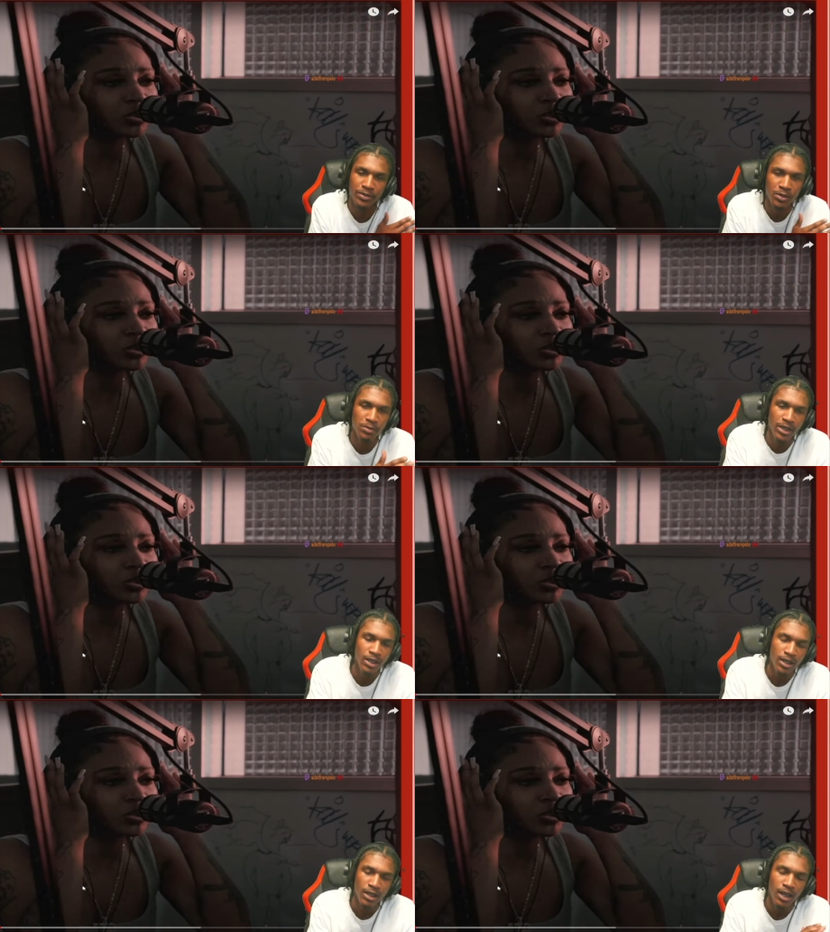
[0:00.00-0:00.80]
Speaker 1: me?
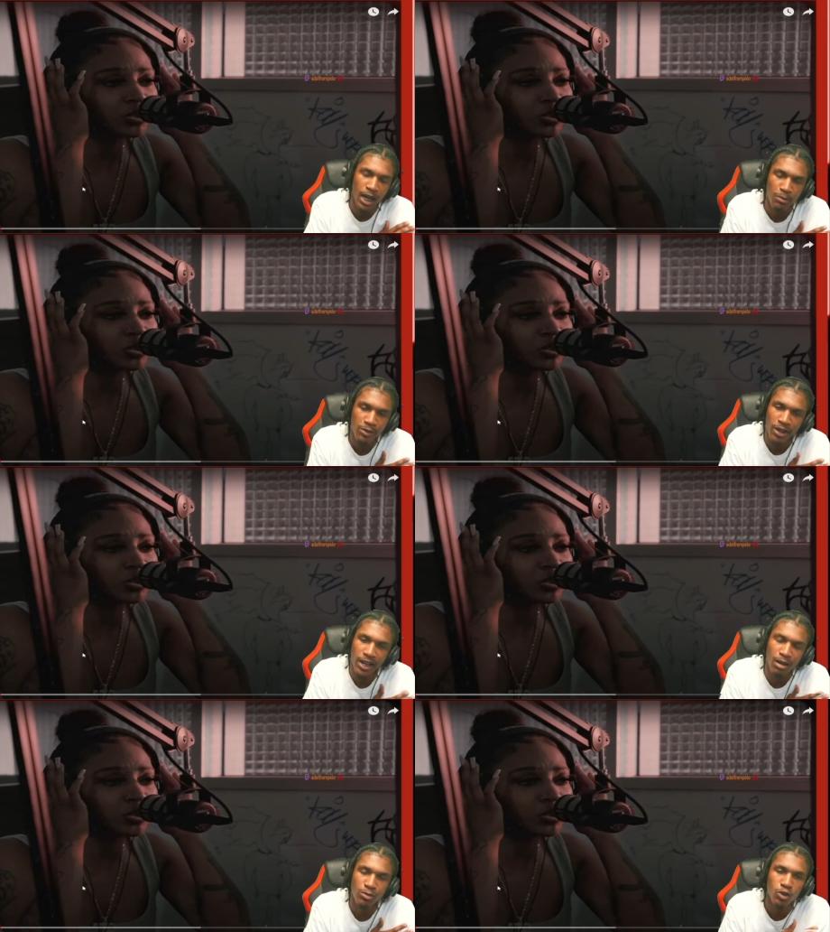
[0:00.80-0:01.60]
I'm alright,
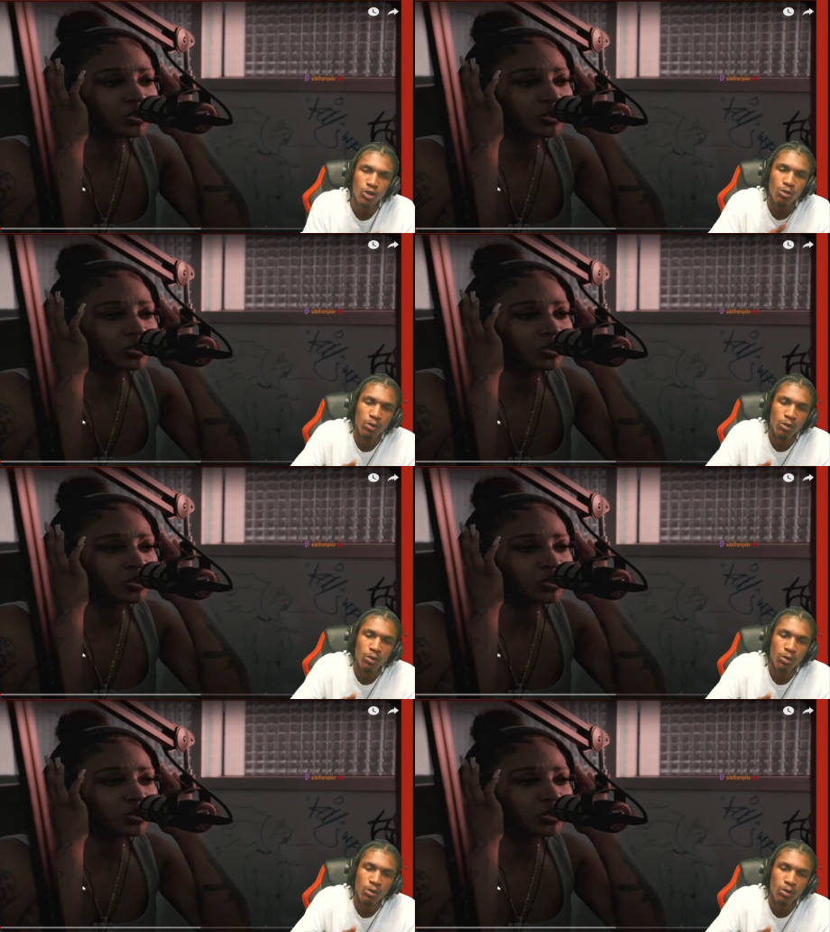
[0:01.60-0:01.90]
I'm doing what we,